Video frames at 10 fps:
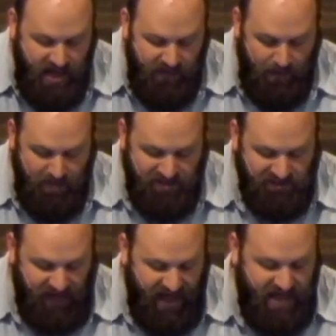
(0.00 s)
the
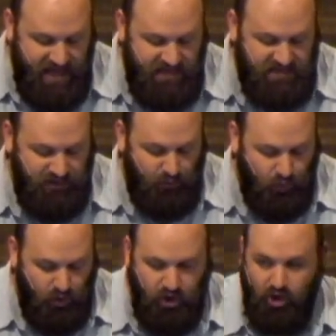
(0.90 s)
Messiah into the
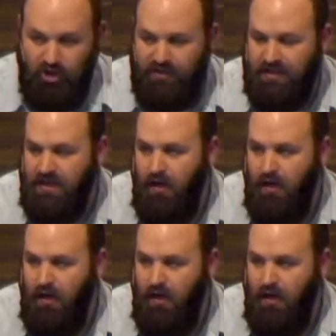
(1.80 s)
world